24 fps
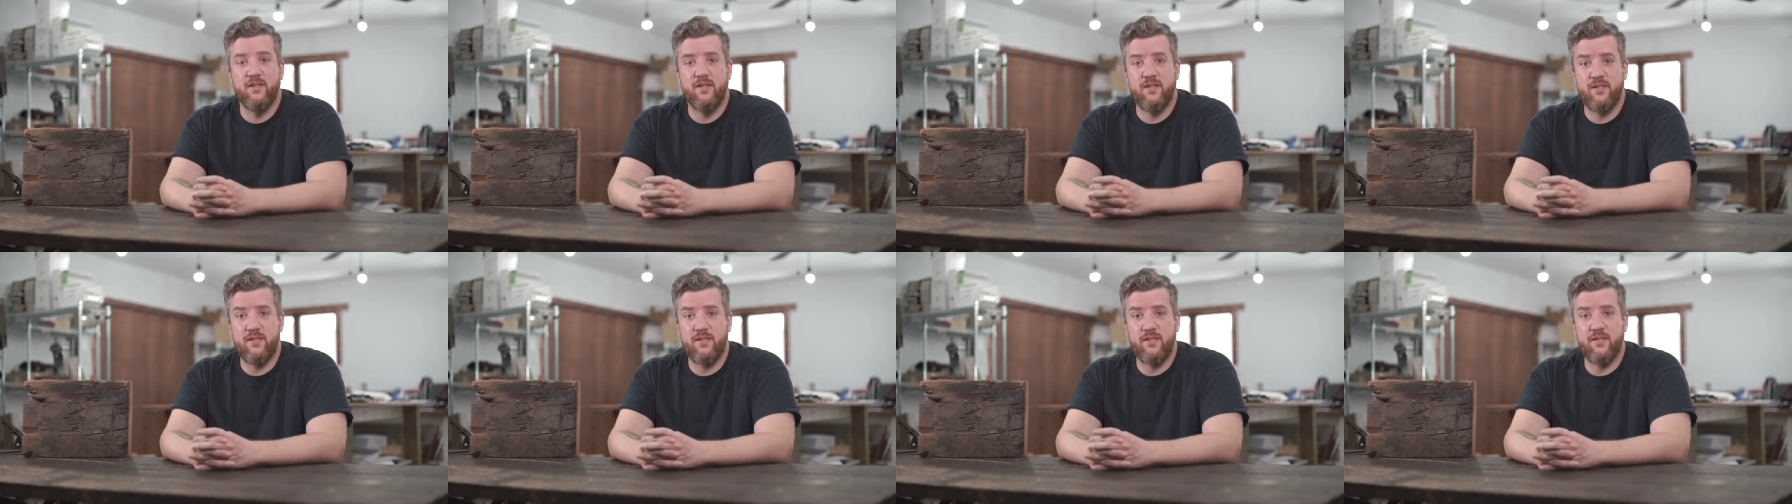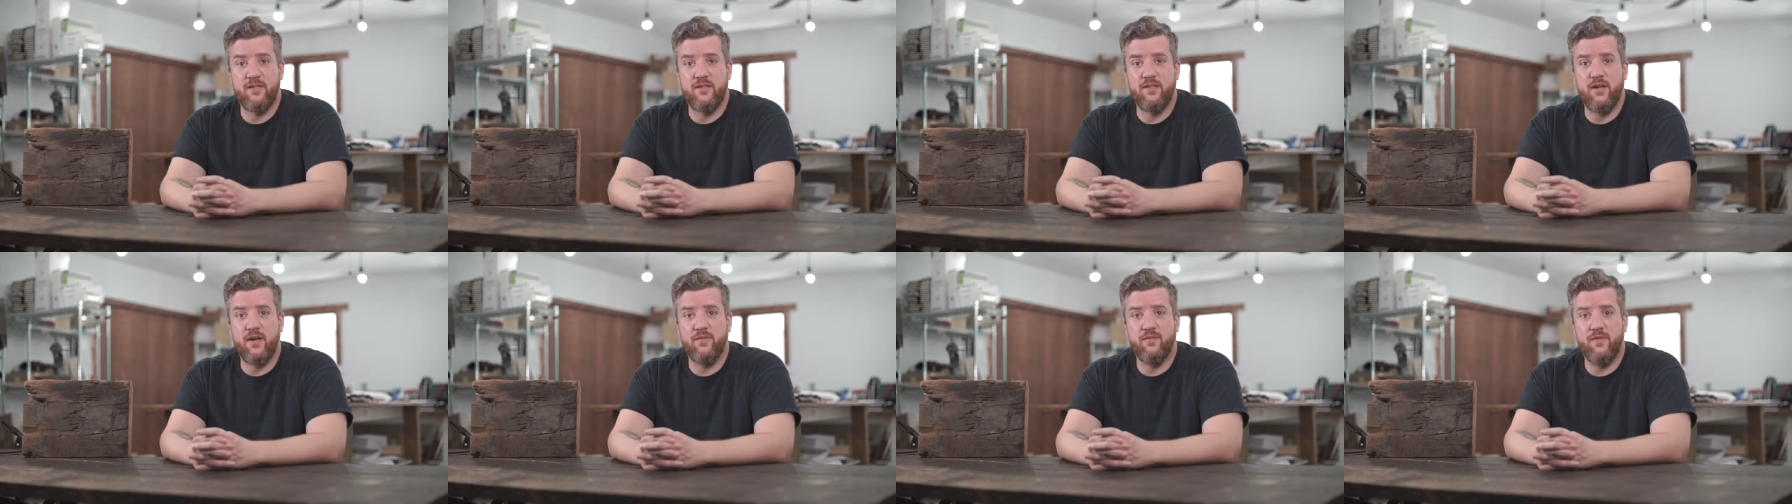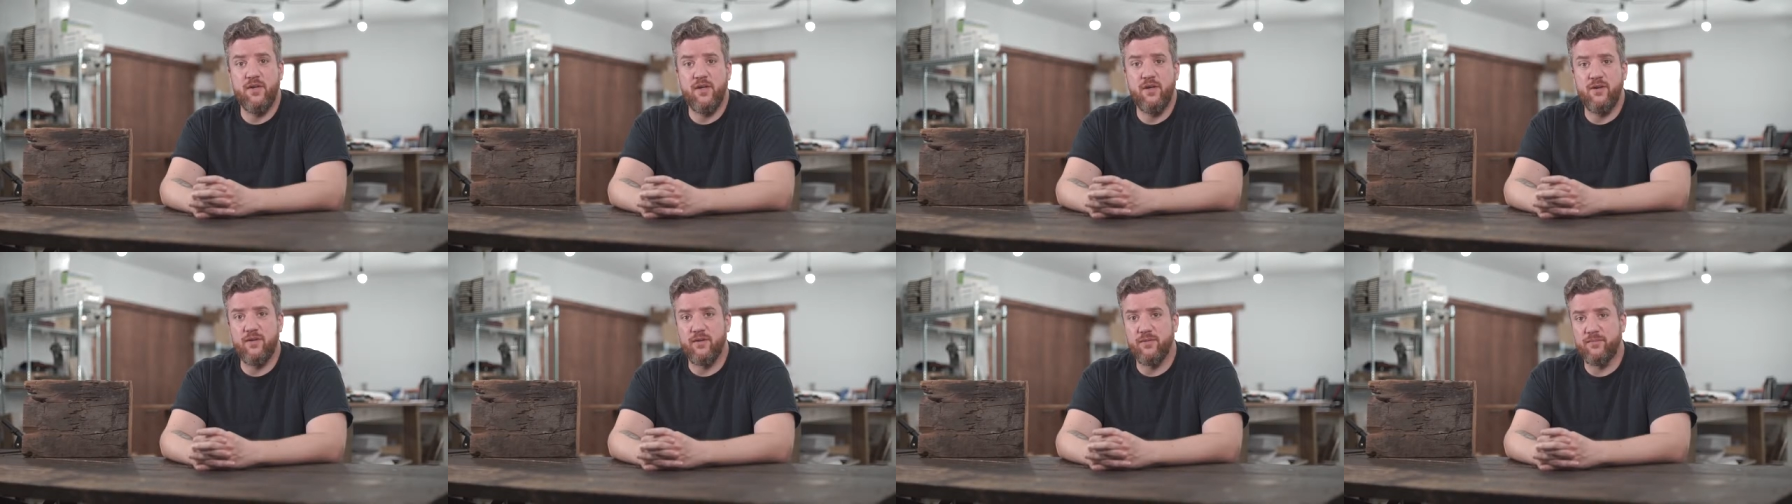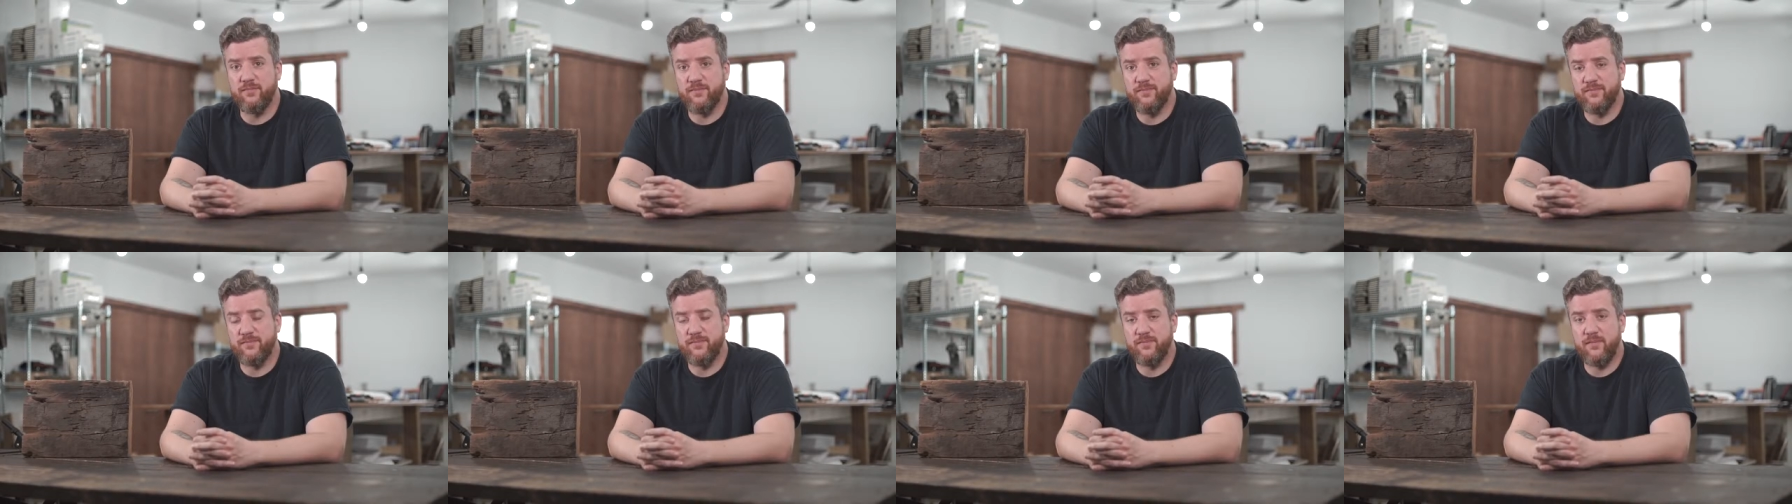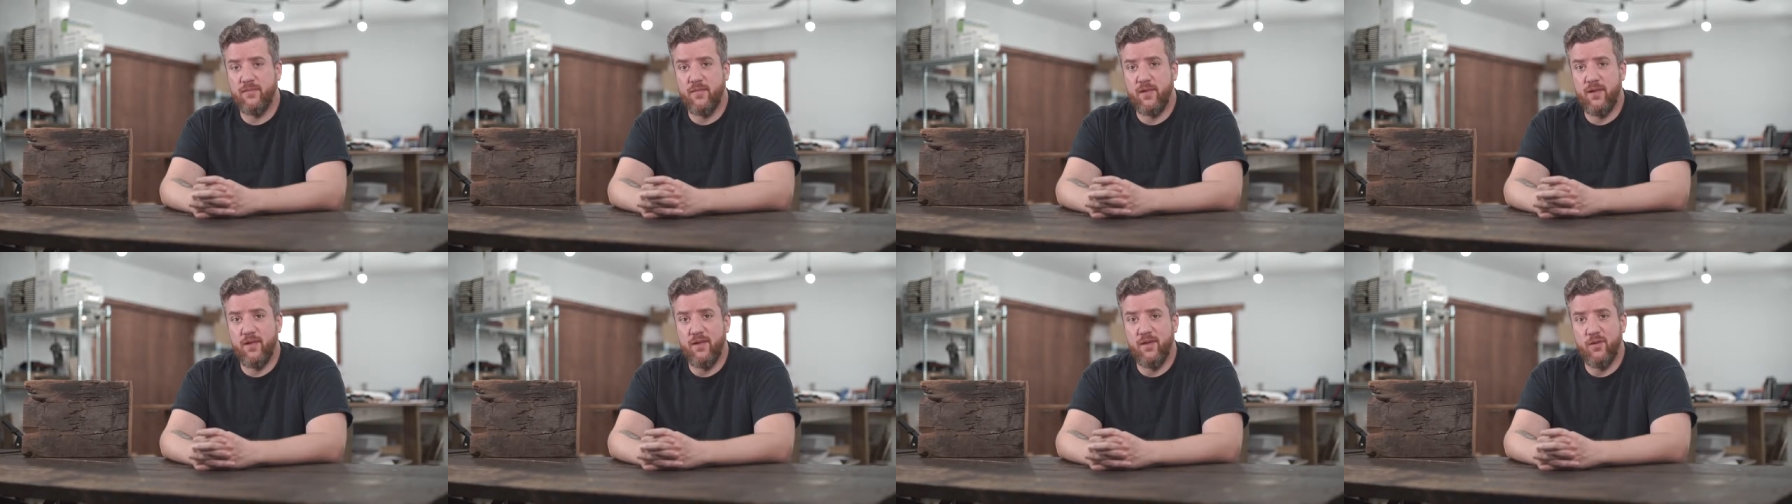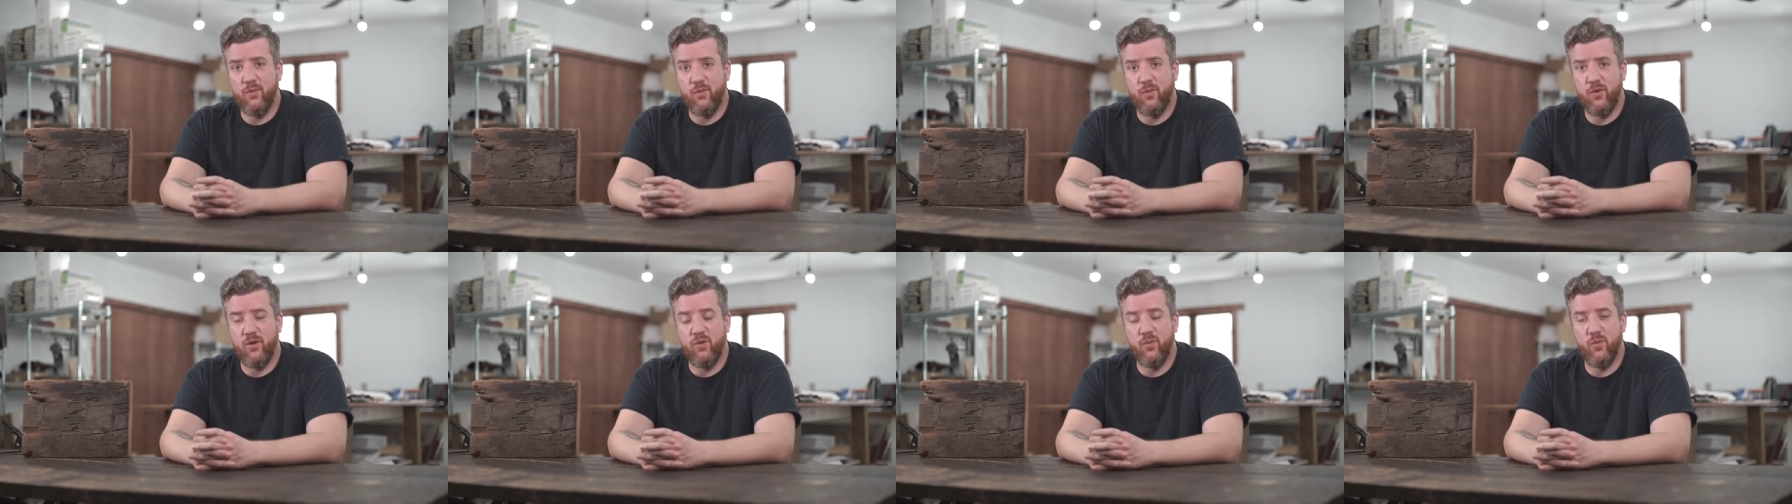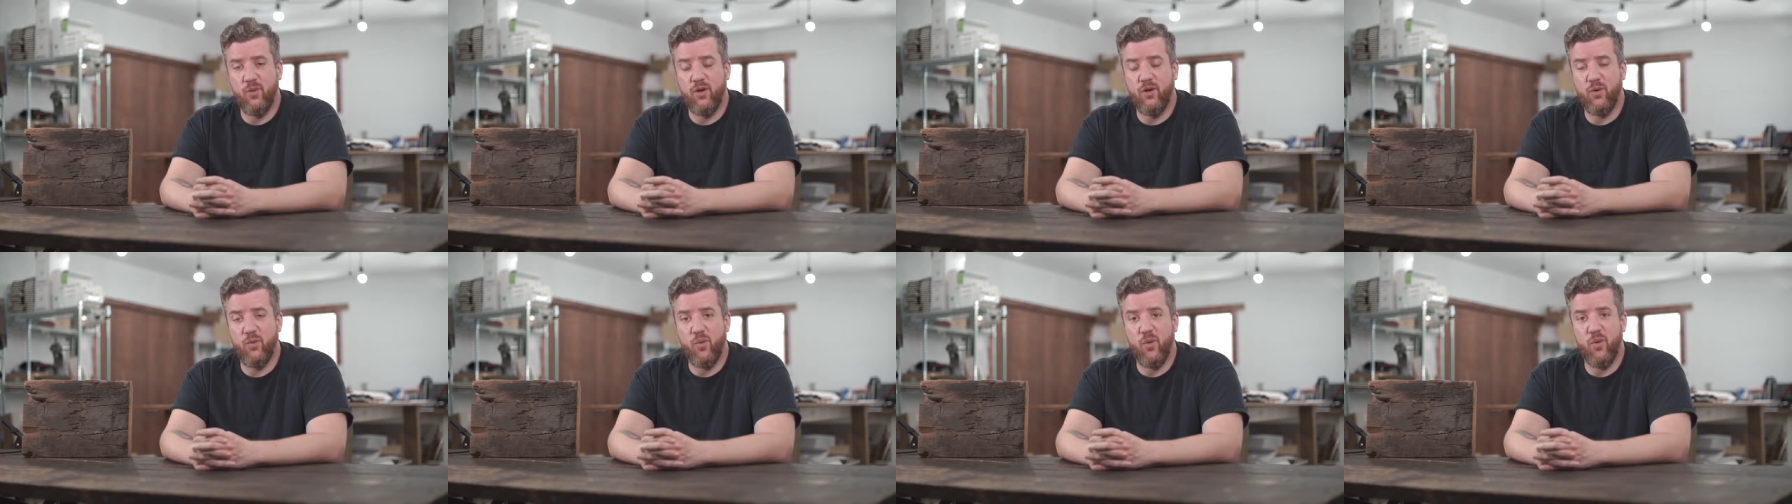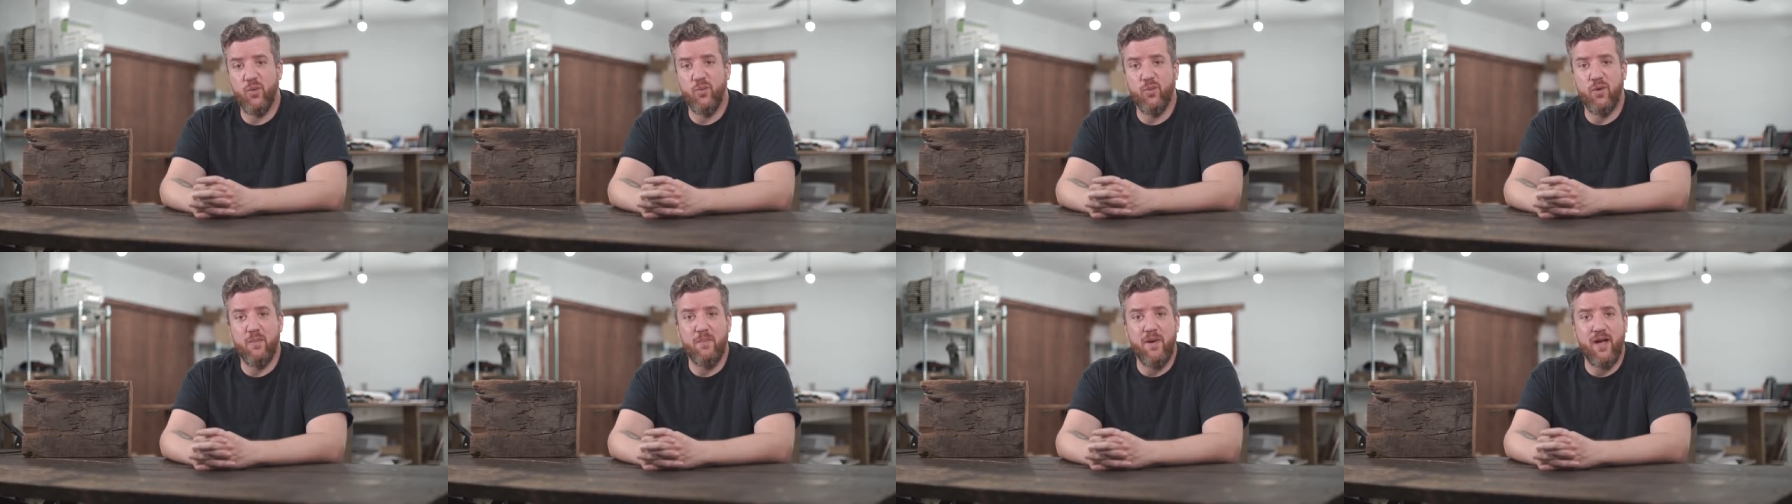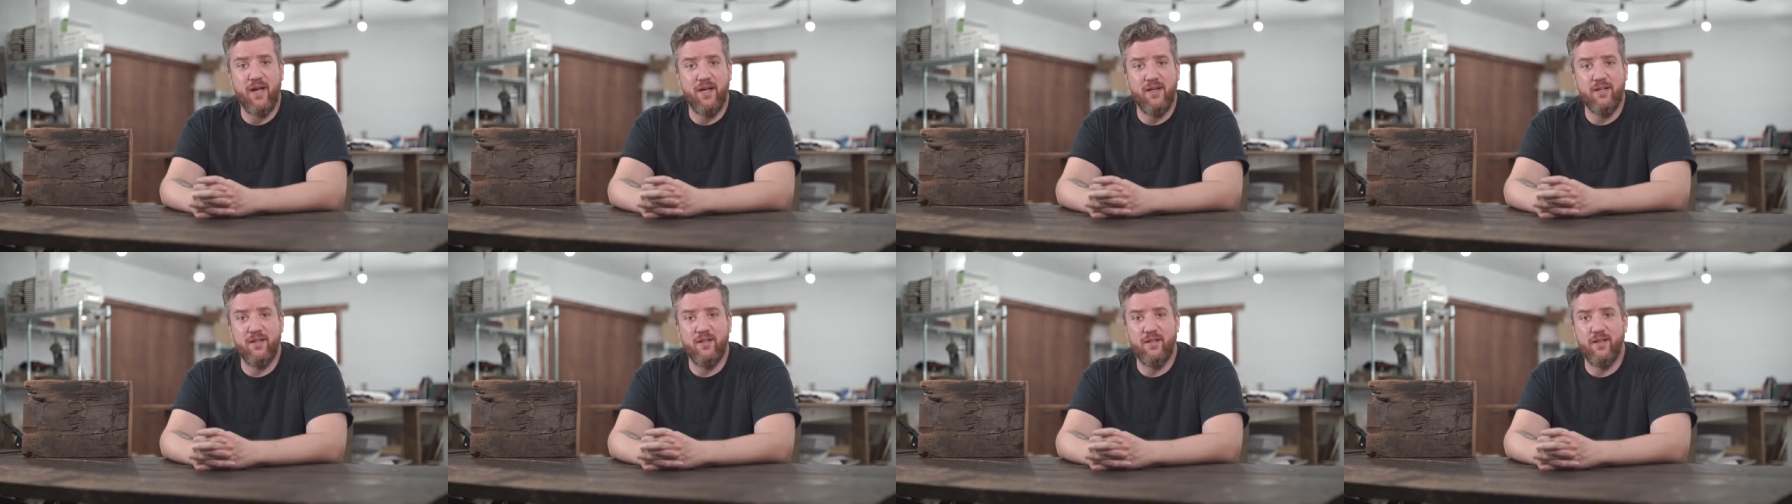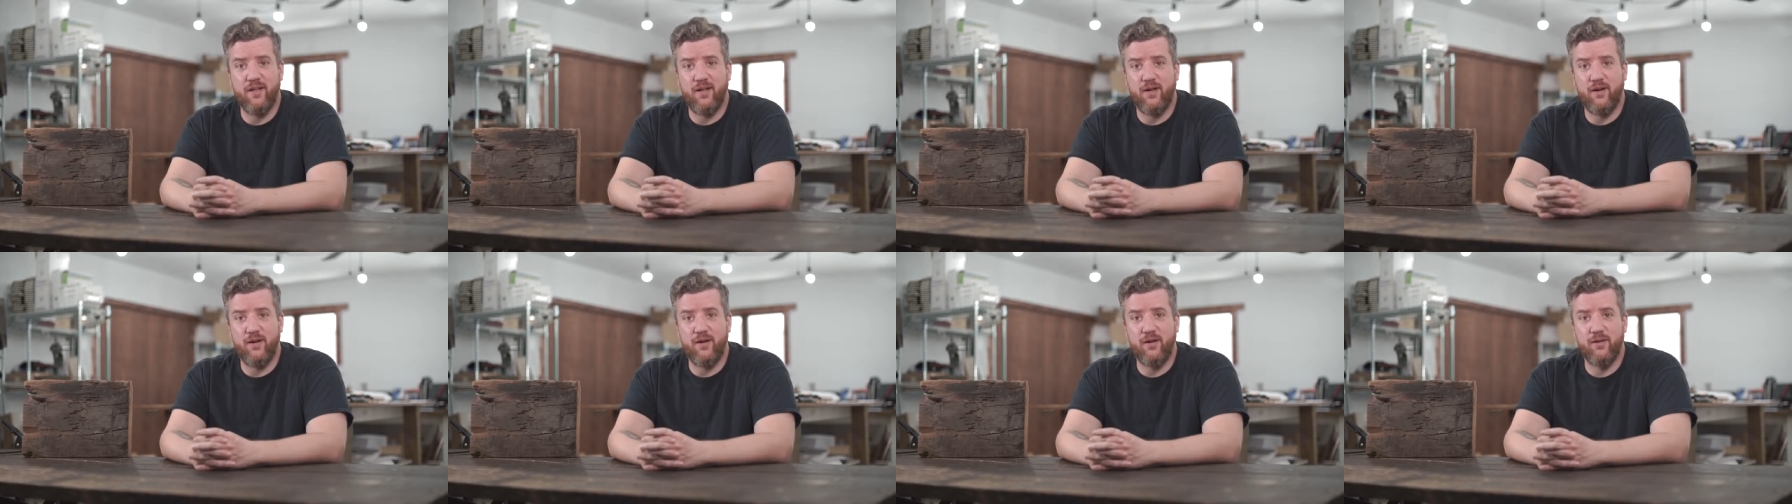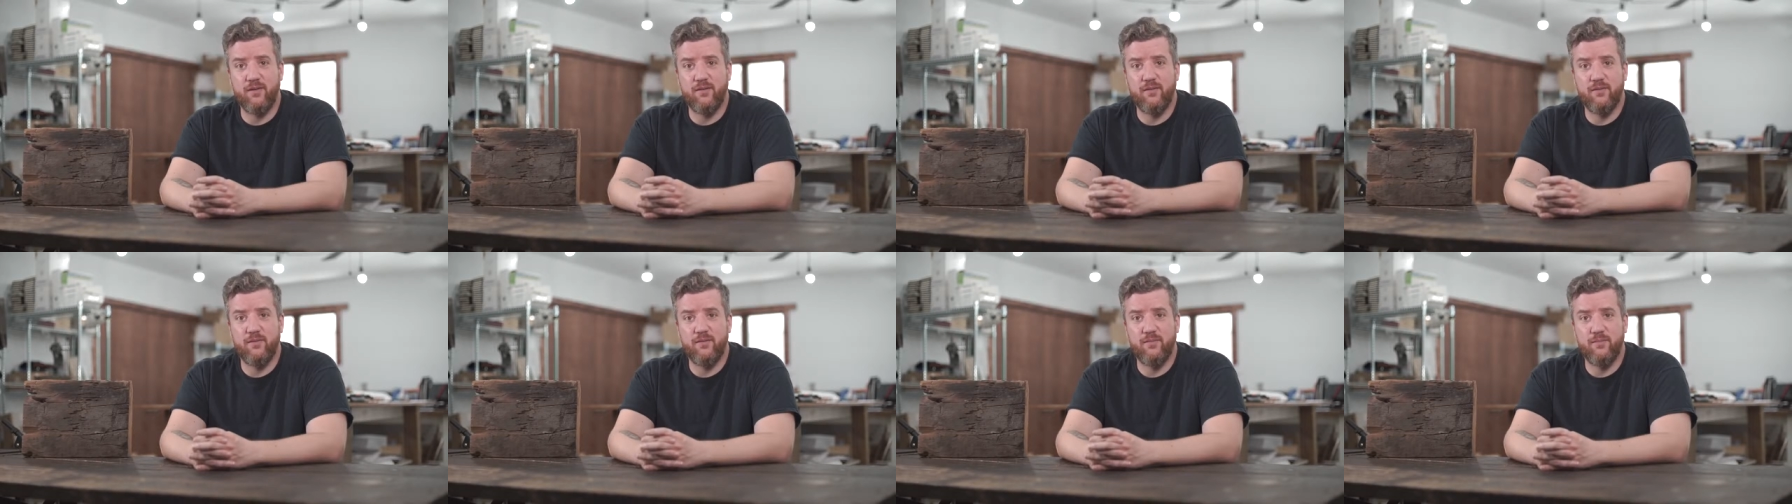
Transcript: This is a tough year, one where we're reminded that our